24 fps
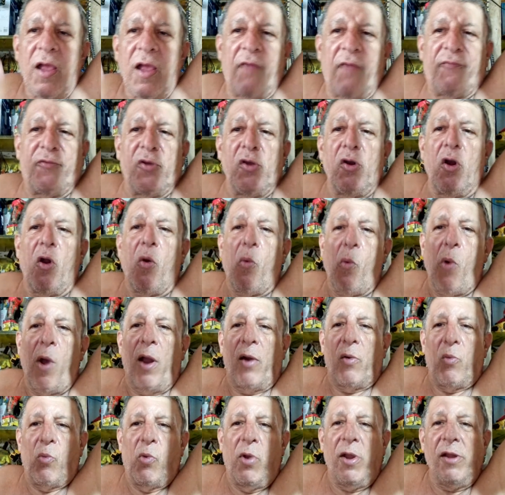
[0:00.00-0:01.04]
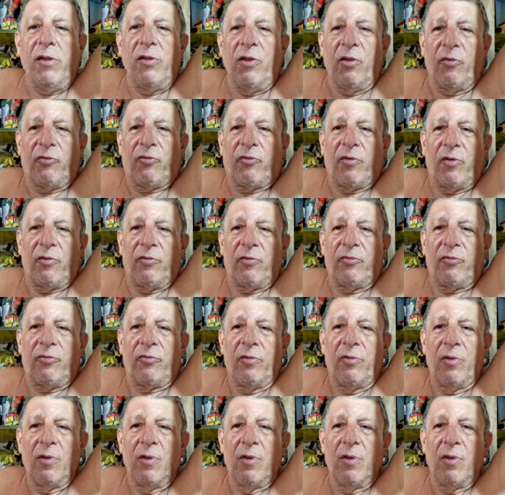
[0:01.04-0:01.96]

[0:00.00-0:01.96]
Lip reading: If you don't want witnesses